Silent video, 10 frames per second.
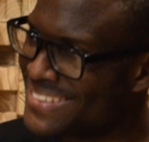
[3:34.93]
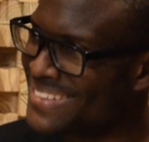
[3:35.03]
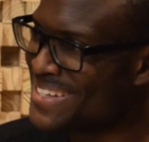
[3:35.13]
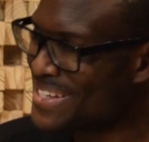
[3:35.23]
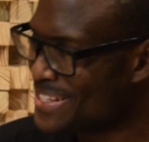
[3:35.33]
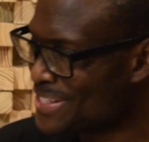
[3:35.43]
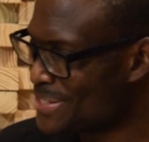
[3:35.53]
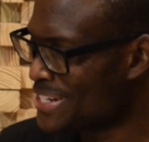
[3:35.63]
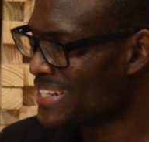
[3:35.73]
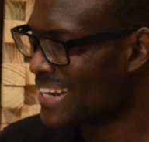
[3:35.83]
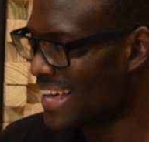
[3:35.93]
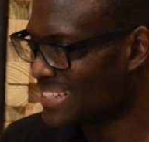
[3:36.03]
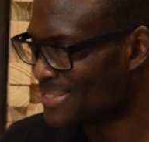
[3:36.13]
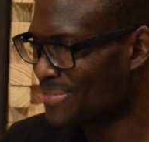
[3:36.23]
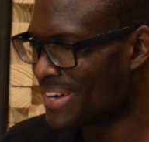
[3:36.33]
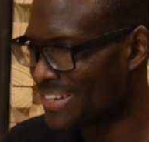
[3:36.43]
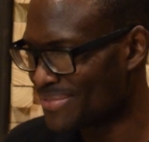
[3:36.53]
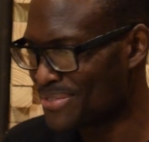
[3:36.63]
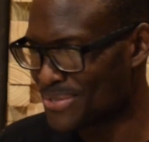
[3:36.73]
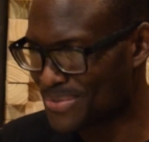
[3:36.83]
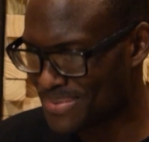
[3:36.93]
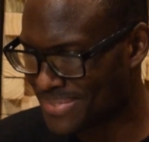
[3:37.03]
Yeah. So just classifying it for you.